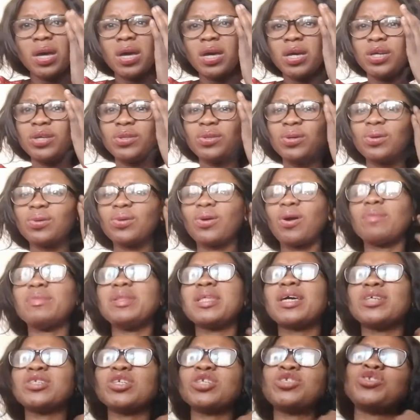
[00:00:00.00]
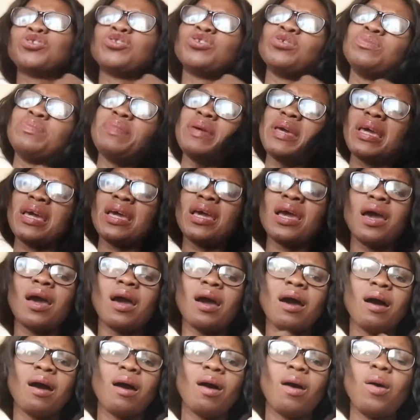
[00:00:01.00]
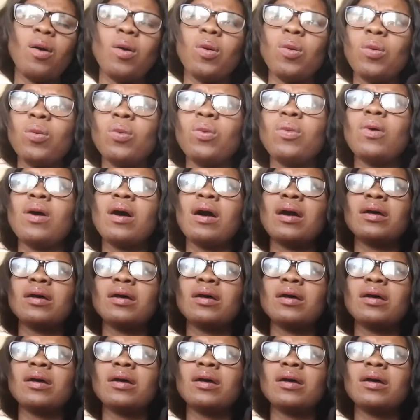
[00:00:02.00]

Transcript: Communication shouldn't be, oh,